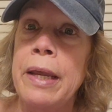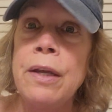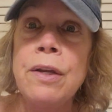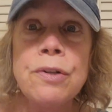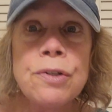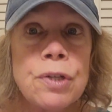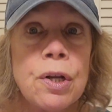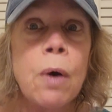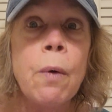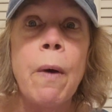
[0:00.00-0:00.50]

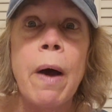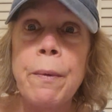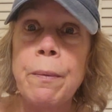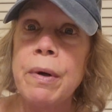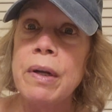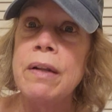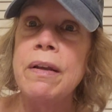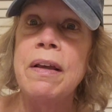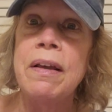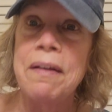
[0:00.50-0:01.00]
so I
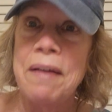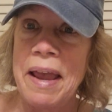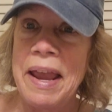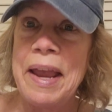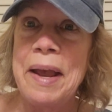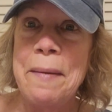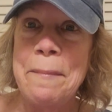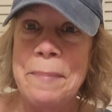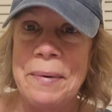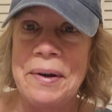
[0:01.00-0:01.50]
want a
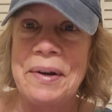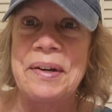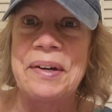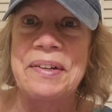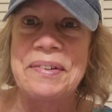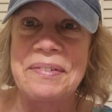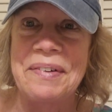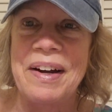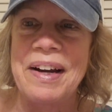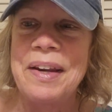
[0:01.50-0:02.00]

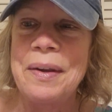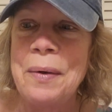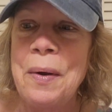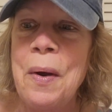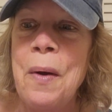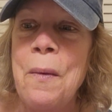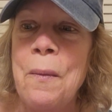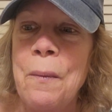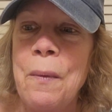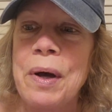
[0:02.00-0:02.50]
hamburger, right?
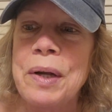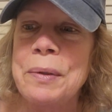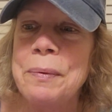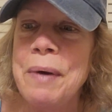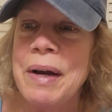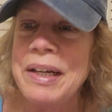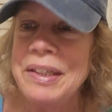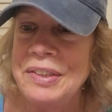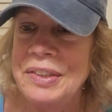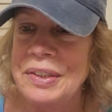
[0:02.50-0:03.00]
What
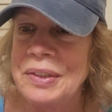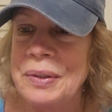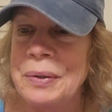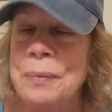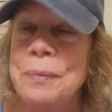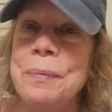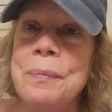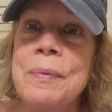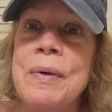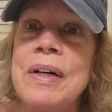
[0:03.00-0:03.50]

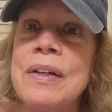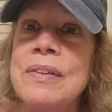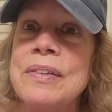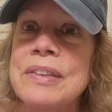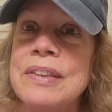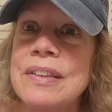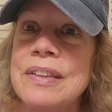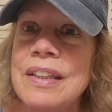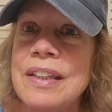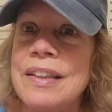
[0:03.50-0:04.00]
do?
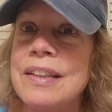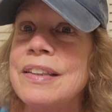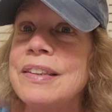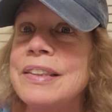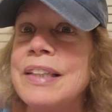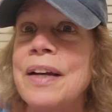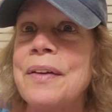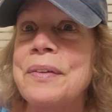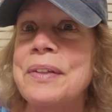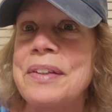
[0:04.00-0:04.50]
Well,
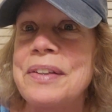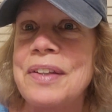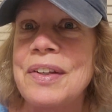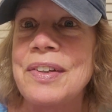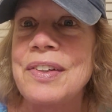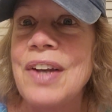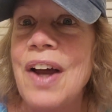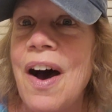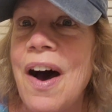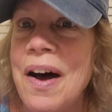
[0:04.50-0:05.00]
down at the
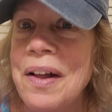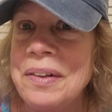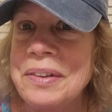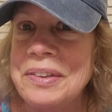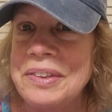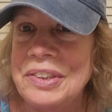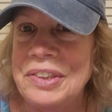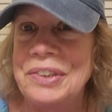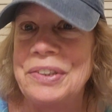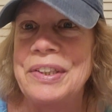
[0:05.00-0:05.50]

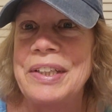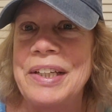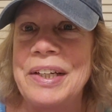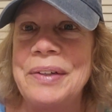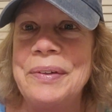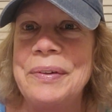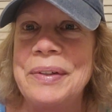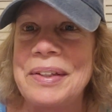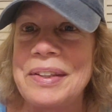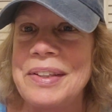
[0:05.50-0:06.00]
Dollar
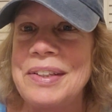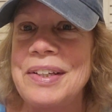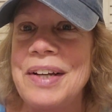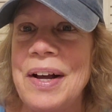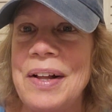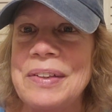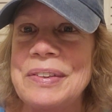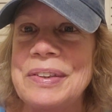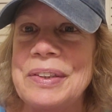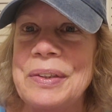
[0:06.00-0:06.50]
Tree or the
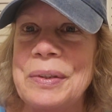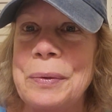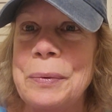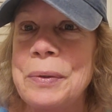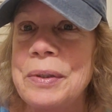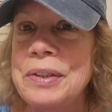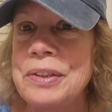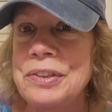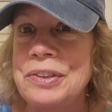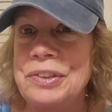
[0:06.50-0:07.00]

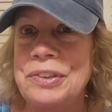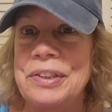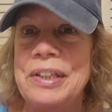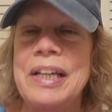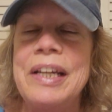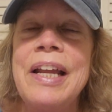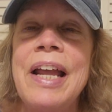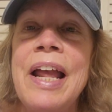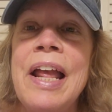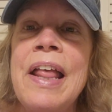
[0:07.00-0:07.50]
$1.25
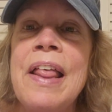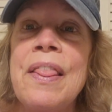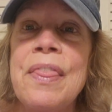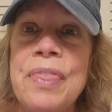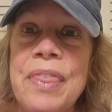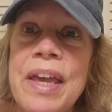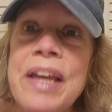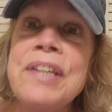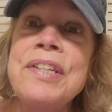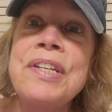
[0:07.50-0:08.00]
tree,
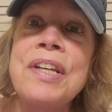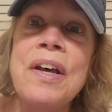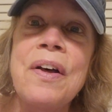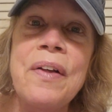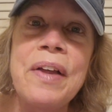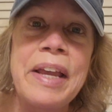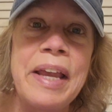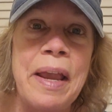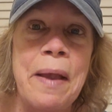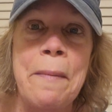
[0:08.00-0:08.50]
they
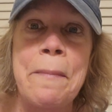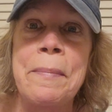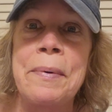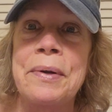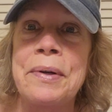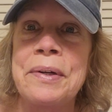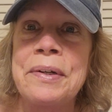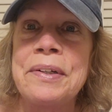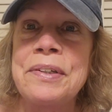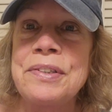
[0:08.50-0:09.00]
sell
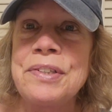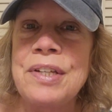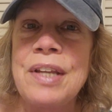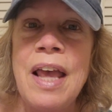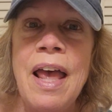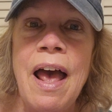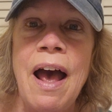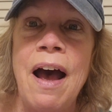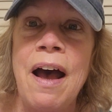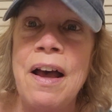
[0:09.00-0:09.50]
hamburgers,
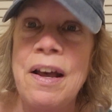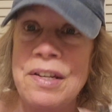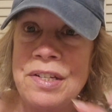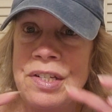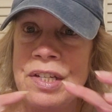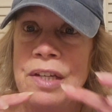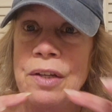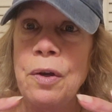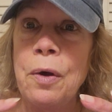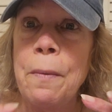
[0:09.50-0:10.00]

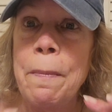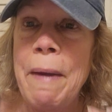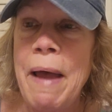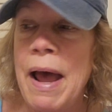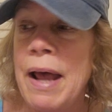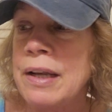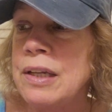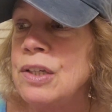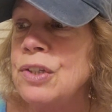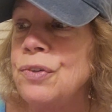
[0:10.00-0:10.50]
single
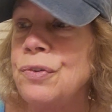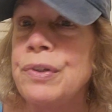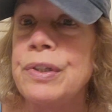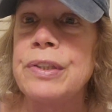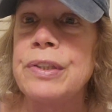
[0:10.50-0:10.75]
patties for